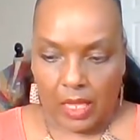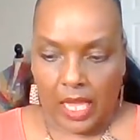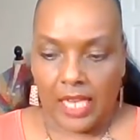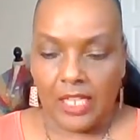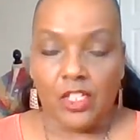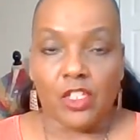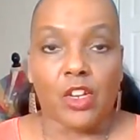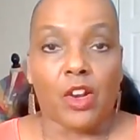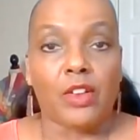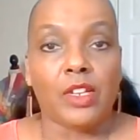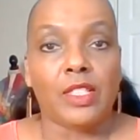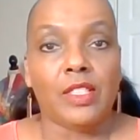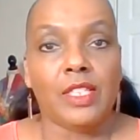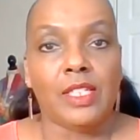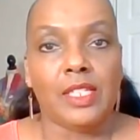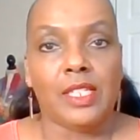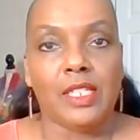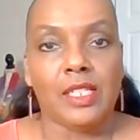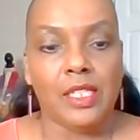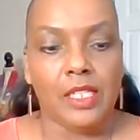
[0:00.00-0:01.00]
I started
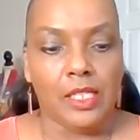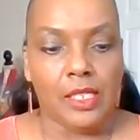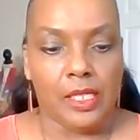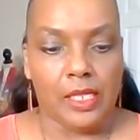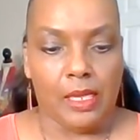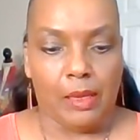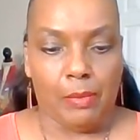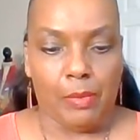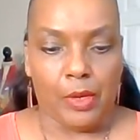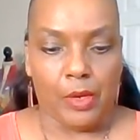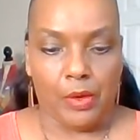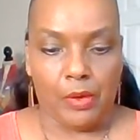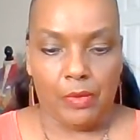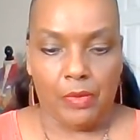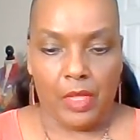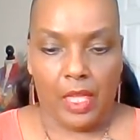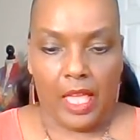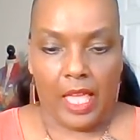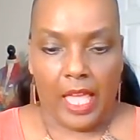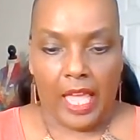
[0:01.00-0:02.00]
this in December.